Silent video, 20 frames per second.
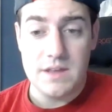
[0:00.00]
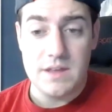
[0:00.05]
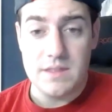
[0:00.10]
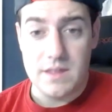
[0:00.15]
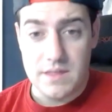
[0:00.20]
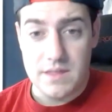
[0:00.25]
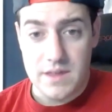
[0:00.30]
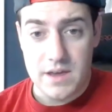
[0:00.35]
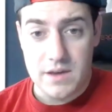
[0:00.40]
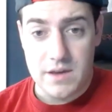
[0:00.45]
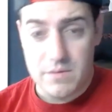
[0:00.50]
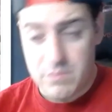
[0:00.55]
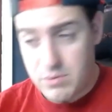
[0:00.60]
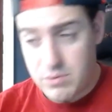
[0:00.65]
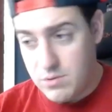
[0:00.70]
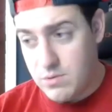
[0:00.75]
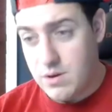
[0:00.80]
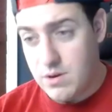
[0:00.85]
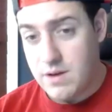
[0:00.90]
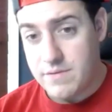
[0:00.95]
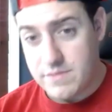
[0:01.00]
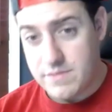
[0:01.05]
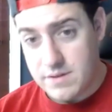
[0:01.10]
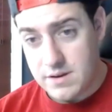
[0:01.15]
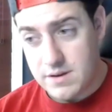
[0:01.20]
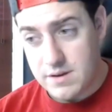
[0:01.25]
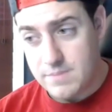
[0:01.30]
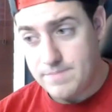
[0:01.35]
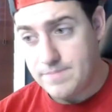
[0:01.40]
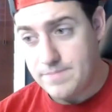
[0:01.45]
and then they pull off
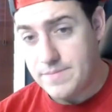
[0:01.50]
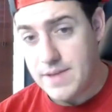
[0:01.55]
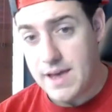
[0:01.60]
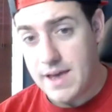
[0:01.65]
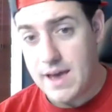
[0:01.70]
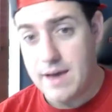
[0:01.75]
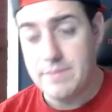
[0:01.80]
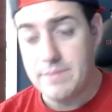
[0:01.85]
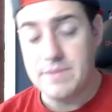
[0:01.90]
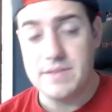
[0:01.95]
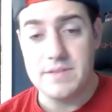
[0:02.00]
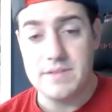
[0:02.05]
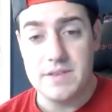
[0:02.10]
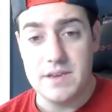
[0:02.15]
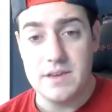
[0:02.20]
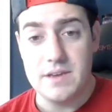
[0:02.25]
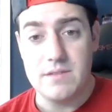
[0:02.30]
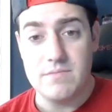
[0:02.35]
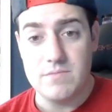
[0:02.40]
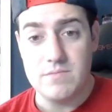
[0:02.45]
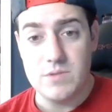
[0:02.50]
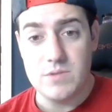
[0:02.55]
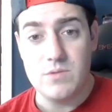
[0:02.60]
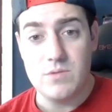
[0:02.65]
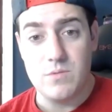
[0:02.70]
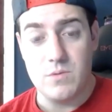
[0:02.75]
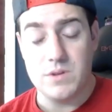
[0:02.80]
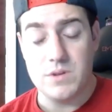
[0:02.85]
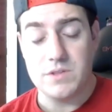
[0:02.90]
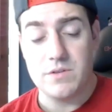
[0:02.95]
a tab to see
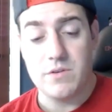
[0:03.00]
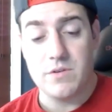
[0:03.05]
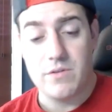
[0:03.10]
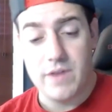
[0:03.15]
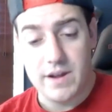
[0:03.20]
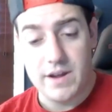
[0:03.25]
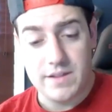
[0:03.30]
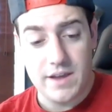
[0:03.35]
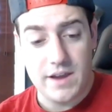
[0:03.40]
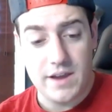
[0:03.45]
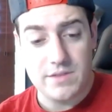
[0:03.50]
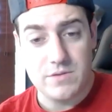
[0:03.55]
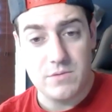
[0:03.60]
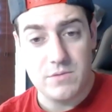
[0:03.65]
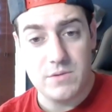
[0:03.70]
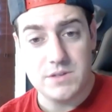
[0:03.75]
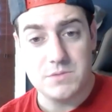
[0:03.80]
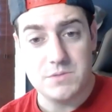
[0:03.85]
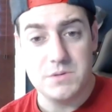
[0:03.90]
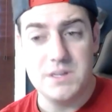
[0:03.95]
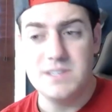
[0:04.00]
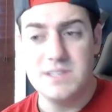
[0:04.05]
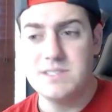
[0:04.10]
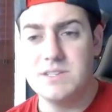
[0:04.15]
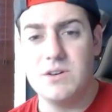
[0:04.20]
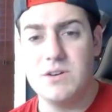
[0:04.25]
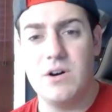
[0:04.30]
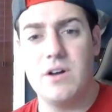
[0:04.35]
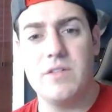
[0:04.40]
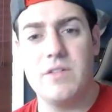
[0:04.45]
what the correct answer was. We didn't
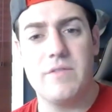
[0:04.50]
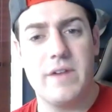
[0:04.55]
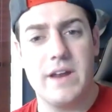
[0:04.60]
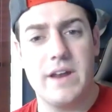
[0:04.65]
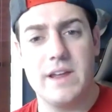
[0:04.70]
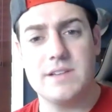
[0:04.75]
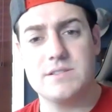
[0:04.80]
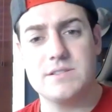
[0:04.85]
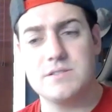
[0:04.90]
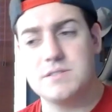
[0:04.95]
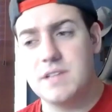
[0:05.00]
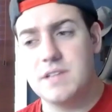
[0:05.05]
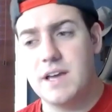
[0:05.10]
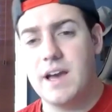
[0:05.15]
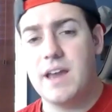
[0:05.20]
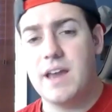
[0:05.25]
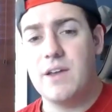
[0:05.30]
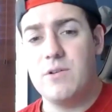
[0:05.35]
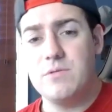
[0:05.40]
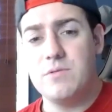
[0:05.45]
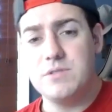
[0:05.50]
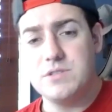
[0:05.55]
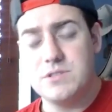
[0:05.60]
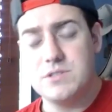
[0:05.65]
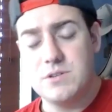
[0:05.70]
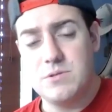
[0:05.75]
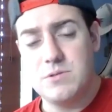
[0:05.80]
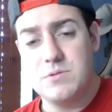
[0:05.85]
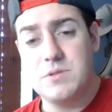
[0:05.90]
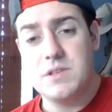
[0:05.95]
see all the right answers. They kind of only
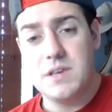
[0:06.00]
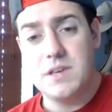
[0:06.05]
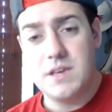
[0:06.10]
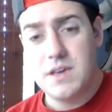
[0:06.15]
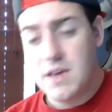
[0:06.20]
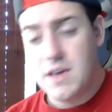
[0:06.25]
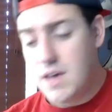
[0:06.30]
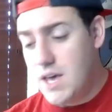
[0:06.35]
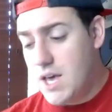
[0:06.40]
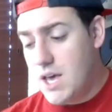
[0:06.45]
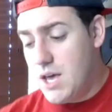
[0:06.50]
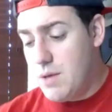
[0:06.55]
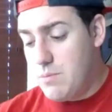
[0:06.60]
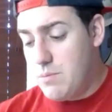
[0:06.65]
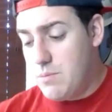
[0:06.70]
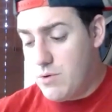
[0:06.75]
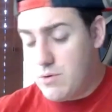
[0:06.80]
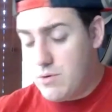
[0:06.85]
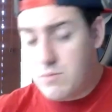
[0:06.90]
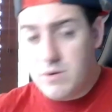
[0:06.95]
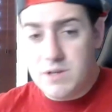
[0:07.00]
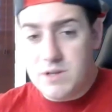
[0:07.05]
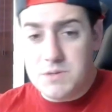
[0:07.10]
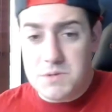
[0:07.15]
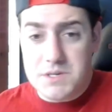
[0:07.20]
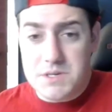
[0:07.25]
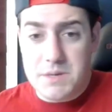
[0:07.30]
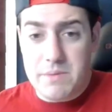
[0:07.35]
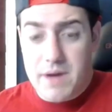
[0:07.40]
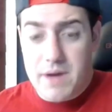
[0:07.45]
showed the important ones,
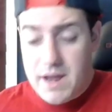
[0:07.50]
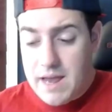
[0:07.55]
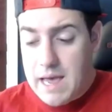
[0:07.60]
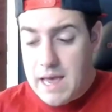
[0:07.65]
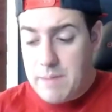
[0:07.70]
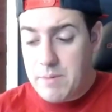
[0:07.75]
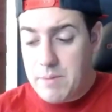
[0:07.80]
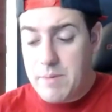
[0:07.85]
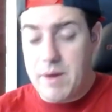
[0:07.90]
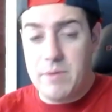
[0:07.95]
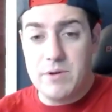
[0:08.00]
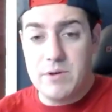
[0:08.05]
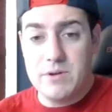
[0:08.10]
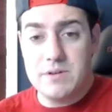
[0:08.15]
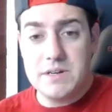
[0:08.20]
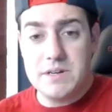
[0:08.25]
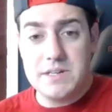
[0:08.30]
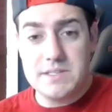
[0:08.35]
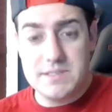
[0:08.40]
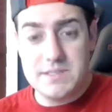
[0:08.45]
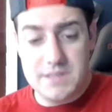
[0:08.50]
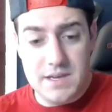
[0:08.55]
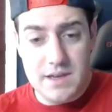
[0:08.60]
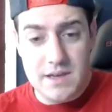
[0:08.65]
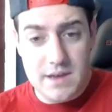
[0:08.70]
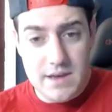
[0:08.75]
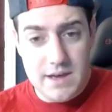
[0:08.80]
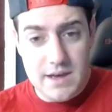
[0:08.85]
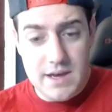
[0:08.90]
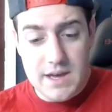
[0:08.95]
which I'm kind of happy about. We don't need to see
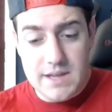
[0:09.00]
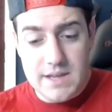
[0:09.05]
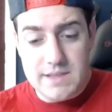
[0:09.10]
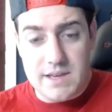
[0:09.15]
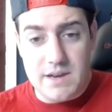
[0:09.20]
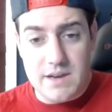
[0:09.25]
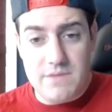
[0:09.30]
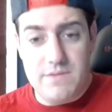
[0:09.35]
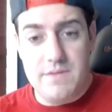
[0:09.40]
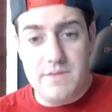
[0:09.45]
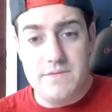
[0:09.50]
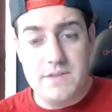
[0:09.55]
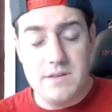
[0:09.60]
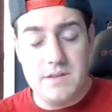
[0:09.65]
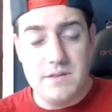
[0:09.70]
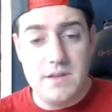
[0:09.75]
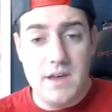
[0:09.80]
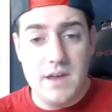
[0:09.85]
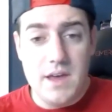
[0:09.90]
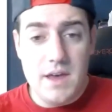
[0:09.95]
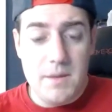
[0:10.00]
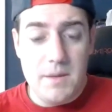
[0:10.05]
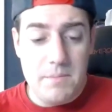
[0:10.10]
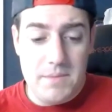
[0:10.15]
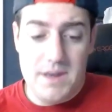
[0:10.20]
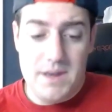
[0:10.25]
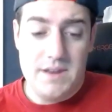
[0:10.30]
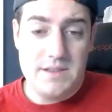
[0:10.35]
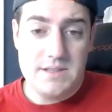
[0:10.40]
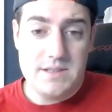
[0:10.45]
10 to 15
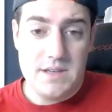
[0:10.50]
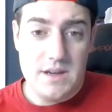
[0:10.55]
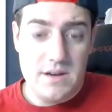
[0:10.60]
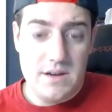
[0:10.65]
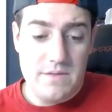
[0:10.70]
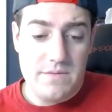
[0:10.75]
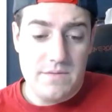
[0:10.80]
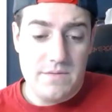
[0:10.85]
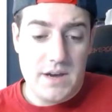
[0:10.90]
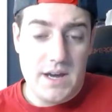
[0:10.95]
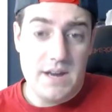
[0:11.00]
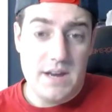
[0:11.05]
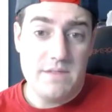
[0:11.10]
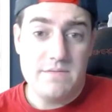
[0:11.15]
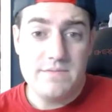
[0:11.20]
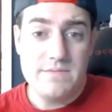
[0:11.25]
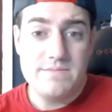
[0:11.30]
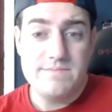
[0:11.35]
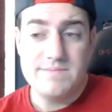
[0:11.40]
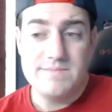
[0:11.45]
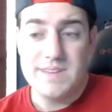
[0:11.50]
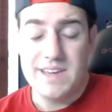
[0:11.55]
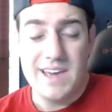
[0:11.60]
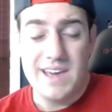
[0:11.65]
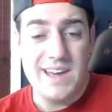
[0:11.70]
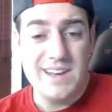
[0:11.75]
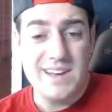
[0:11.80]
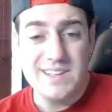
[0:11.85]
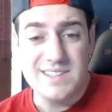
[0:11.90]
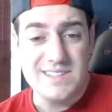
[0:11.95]
minutes of kind of
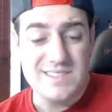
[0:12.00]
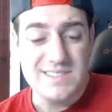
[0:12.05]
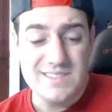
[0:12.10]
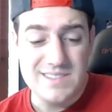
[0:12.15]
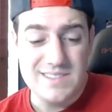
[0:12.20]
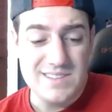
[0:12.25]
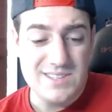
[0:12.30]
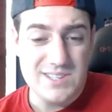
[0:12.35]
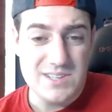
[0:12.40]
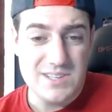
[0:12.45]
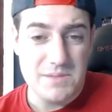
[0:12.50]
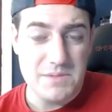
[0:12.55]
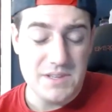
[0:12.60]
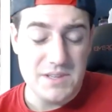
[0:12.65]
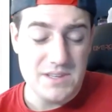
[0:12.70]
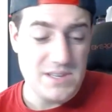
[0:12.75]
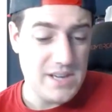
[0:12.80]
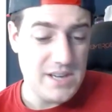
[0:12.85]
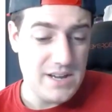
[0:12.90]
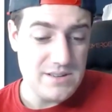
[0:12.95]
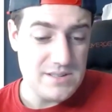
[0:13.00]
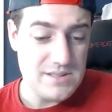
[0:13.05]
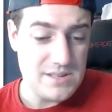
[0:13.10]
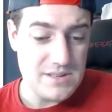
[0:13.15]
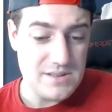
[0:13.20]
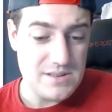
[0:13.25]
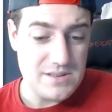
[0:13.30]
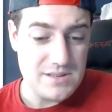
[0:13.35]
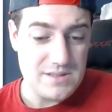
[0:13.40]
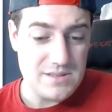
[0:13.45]
again just these some of these
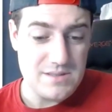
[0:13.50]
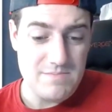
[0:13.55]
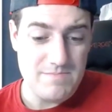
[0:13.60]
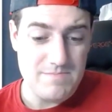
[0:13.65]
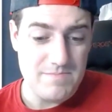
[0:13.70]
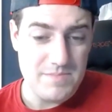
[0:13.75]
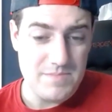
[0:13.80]
challenges are just